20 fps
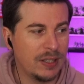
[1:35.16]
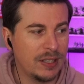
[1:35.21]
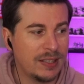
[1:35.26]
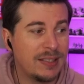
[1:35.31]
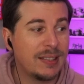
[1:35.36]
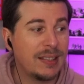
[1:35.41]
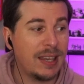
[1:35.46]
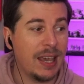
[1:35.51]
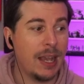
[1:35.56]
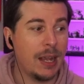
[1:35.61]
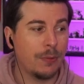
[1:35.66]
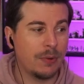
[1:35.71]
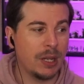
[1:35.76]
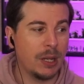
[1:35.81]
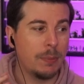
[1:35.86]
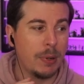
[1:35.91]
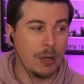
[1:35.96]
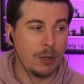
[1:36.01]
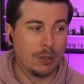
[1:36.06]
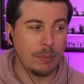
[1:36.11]
scary
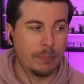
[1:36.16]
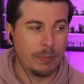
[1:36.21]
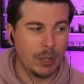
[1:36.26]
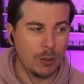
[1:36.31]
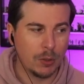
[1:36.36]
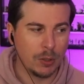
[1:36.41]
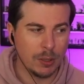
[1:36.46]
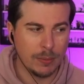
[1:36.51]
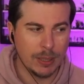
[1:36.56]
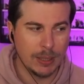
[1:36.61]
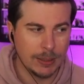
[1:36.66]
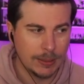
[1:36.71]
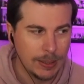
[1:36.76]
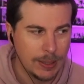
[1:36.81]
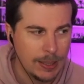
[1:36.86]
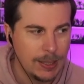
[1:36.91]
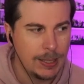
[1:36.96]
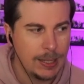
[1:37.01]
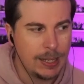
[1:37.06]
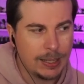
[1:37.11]
opponent Pokemon.
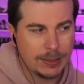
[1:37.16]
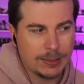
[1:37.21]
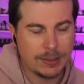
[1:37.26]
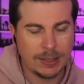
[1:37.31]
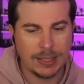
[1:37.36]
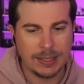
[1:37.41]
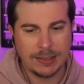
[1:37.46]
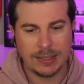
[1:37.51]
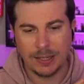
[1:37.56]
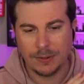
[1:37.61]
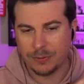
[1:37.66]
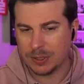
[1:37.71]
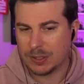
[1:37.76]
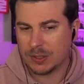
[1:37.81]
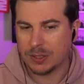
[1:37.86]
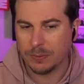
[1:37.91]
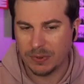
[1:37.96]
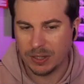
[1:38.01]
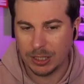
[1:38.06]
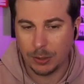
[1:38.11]
So that's definitely
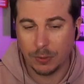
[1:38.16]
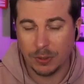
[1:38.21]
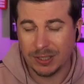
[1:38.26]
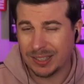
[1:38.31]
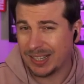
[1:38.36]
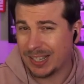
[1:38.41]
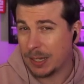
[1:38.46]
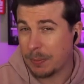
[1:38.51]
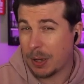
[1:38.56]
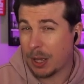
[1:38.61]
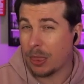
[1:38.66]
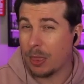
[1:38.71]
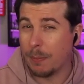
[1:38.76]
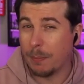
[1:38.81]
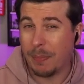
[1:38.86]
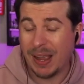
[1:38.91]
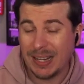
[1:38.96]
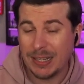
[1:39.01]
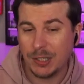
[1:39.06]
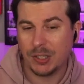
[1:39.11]
something you want to keep on the
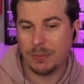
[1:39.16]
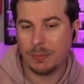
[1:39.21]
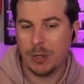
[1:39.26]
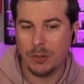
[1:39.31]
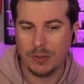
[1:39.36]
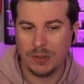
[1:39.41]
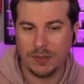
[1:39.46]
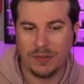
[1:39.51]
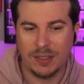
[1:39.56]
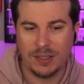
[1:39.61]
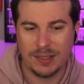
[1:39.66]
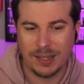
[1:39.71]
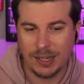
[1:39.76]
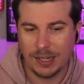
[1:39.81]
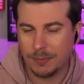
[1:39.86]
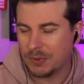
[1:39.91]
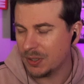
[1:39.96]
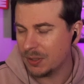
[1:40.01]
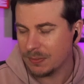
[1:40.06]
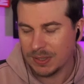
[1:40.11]
bench most of the time.
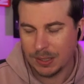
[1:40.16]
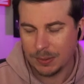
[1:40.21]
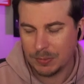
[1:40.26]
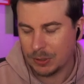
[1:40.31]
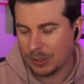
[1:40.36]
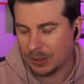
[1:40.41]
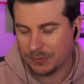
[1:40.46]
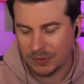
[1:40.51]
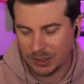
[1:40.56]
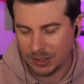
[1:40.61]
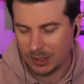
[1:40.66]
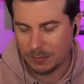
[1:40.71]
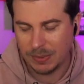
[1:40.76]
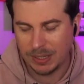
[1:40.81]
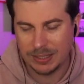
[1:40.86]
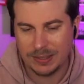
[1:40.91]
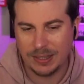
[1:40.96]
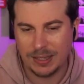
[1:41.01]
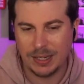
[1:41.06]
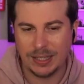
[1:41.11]
Sometimes you have to
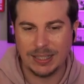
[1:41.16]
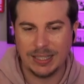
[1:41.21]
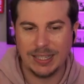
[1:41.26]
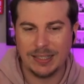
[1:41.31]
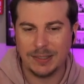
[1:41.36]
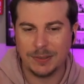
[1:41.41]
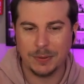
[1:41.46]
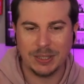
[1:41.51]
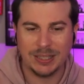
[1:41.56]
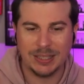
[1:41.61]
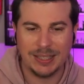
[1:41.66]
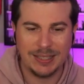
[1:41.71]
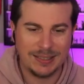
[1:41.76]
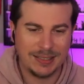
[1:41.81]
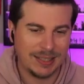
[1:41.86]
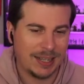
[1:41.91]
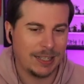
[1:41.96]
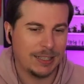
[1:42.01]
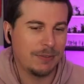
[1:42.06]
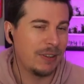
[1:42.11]
commit it and it is what it is. It
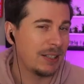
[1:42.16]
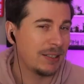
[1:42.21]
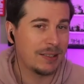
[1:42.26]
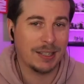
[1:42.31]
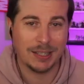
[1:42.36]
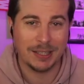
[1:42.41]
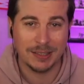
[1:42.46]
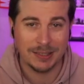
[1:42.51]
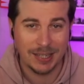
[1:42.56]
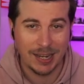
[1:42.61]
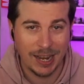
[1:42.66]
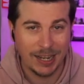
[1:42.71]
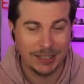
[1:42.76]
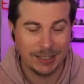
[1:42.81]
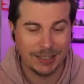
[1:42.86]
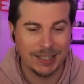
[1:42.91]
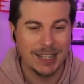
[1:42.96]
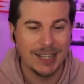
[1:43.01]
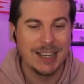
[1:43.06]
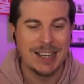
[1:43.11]
kind of acts like a
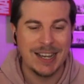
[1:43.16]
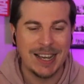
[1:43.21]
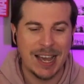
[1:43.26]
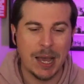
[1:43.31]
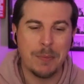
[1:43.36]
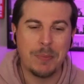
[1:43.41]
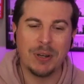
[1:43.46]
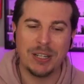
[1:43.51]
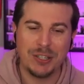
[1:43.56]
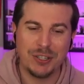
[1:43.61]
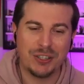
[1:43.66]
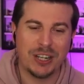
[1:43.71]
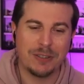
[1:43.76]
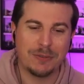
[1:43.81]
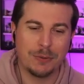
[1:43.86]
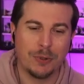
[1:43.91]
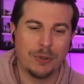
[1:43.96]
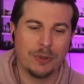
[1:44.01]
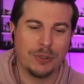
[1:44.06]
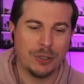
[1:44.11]
tank, but in
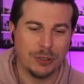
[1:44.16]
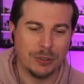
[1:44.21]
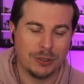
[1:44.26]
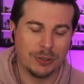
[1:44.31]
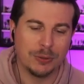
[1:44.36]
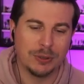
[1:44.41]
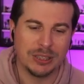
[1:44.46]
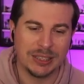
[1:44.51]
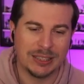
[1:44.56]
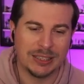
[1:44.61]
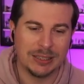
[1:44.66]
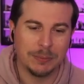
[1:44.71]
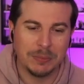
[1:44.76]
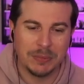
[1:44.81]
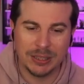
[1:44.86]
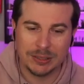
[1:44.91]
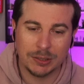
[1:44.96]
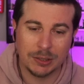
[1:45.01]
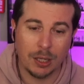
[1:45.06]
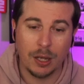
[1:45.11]
general, you do want to keep
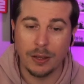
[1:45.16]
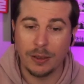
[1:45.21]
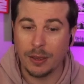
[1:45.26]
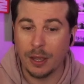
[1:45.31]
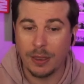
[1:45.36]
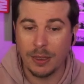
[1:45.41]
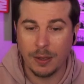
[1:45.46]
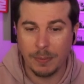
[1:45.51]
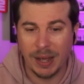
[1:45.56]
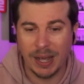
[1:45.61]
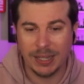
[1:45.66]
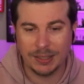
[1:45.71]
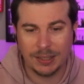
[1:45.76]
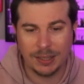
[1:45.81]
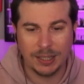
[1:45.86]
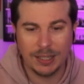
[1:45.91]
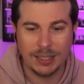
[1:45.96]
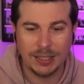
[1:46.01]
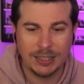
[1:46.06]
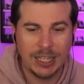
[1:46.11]
this on the back
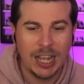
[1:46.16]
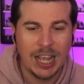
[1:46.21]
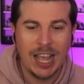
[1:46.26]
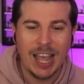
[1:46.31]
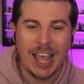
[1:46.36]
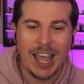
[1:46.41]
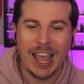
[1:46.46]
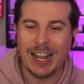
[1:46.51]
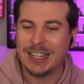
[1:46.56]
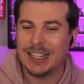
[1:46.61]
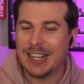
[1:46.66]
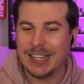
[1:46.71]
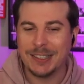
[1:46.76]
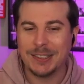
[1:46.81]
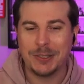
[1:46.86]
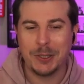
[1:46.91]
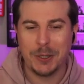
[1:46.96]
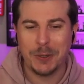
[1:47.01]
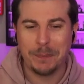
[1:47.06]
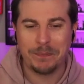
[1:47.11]
line. Next
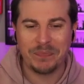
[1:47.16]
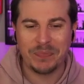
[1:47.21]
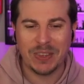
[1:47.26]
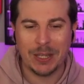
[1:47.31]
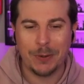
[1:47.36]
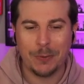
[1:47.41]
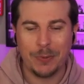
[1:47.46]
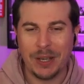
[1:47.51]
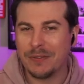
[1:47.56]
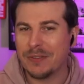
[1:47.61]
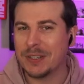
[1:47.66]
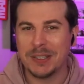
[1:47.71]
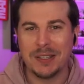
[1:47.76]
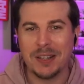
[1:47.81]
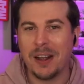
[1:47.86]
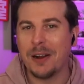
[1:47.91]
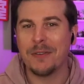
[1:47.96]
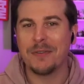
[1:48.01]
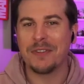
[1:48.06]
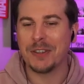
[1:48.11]
up, we have the
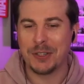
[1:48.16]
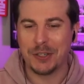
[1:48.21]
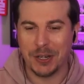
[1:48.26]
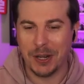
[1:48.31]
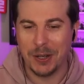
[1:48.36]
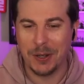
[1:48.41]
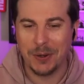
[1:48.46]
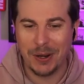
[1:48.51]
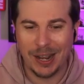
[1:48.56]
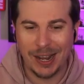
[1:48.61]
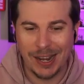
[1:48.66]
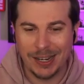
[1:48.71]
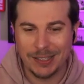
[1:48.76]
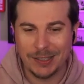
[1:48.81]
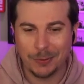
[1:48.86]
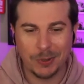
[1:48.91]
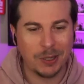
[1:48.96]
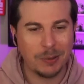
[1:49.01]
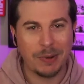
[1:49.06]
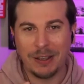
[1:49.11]
star of the show and
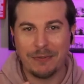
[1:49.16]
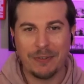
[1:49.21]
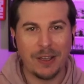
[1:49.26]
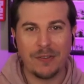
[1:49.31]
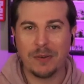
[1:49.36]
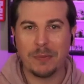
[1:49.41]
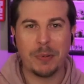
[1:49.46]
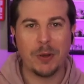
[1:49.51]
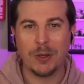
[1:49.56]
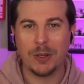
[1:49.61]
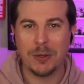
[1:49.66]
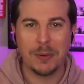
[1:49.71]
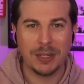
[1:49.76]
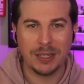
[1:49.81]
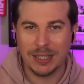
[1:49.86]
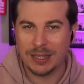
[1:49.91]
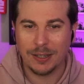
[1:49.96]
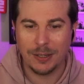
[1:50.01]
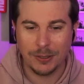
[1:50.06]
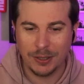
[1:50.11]
one of my favorite Pokemon in
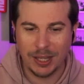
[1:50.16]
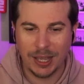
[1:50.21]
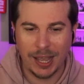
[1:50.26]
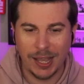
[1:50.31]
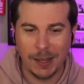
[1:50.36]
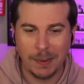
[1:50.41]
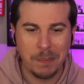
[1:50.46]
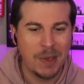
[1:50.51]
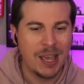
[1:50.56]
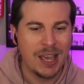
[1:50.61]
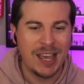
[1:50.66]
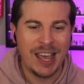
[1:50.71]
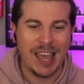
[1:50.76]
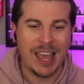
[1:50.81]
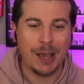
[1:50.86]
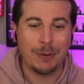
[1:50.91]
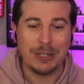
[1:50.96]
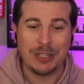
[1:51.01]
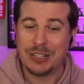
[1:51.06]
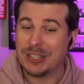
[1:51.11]
the whole game,
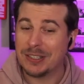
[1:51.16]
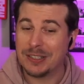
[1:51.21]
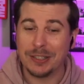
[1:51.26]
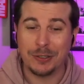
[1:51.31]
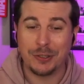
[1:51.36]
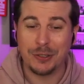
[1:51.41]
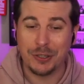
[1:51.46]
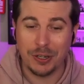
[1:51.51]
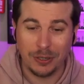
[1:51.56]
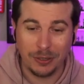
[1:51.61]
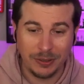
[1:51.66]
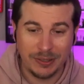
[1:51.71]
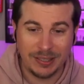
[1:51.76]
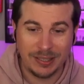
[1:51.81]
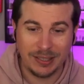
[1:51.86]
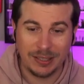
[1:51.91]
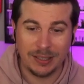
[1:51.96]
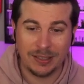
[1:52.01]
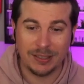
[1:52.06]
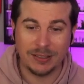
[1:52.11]
which is
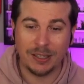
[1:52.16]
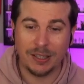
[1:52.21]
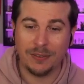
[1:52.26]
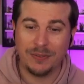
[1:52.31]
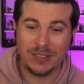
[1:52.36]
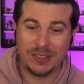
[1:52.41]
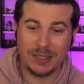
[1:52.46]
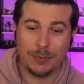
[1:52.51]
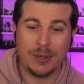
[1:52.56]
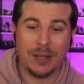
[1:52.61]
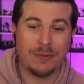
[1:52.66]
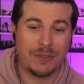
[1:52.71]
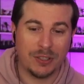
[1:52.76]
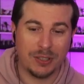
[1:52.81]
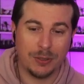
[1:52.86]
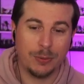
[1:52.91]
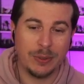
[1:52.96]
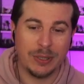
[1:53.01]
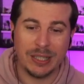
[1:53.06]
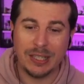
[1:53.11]
Jolteon. Obviously, we have
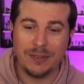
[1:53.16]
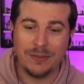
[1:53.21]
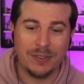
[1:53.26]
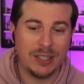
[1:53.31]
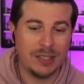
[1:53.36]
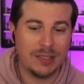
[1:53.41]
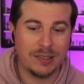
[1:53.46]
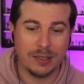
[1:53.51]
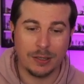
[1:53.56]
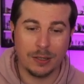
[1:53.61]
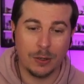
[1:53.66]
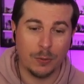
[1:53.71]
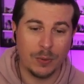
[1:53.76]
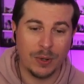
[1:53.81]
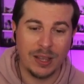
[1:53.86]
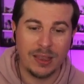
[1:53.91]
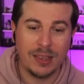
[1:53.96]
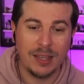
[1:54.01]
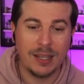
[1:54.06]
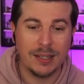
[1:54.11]
two EVs to go
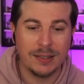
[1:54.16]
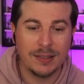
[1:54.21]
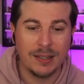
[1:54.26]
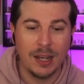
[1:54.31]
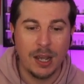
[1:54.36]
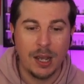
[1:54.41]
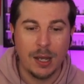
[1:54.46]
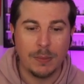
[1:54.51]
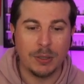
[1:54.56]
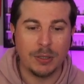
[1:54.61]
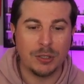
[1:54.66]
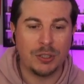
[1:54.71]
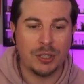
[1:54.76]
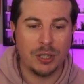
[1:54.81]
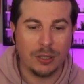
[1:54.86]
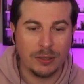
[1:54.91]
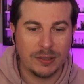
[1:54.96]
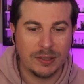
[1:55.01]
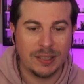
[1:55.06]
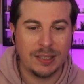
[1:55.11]
with this, but
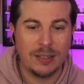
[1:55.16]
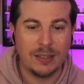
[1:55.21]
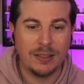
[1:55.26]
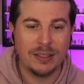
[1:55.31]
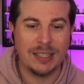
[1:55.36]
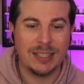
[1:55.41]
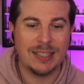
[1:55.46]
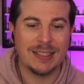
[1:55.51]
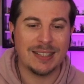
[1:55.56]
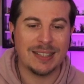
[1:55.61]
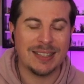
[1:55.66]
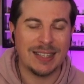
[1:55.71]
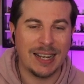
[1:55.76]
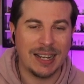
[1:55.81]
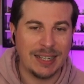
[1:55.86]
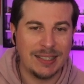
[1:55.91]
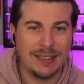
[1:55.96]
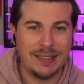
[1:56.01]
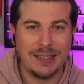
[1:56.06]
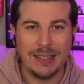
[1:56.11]
Jolteon is
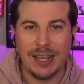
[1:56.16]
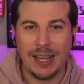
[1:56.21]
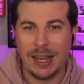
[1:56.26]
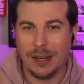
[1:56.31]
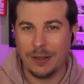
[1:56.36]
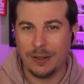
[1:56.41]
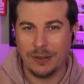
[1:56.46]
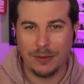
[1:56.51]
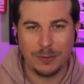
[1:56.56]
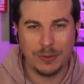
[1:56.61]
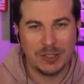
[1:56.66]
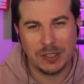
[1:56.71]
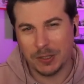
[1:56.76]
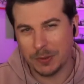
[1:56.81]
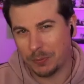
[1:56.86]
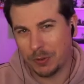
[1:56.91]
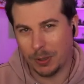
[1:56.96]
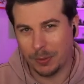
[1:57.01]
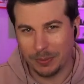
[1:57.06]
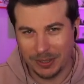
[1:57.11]
90 health, which is
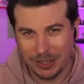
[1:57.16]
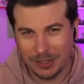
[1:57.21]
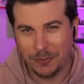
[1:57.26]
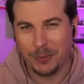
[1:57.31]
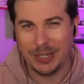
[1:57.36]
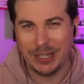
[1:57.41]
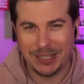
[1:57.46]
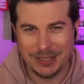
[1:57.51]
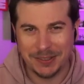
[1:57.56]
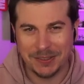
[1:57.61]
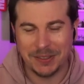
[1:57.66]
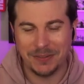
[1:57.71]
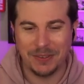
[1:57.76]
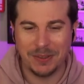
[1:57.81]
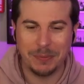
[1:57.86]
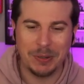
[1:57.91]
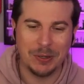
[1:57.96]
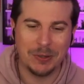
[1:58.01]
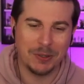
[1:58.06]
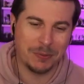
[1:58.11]
probably the weakness of the
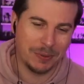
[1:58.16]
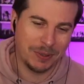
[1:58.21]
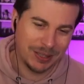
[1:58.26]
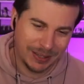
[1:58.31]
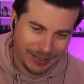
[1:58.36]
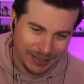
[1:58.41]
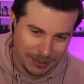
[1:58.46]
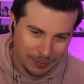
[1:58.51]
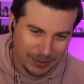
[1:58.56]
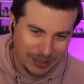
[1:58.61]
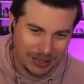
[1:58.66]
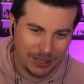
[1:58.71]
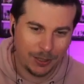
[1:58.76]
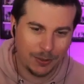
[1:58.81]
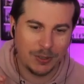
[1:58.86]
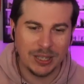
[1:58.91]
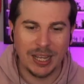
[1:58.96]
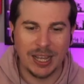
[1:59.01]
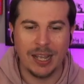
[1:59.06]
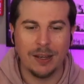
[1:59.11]
Pokemon, a little bit low
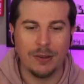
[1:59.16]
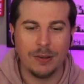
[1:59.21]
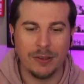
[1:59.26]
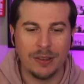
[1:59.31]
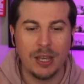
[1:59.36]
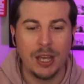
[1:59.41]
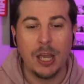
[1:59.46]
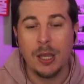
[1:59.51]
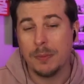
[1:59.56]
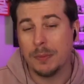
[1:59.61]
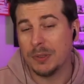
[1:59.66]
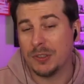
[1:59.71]
on health, but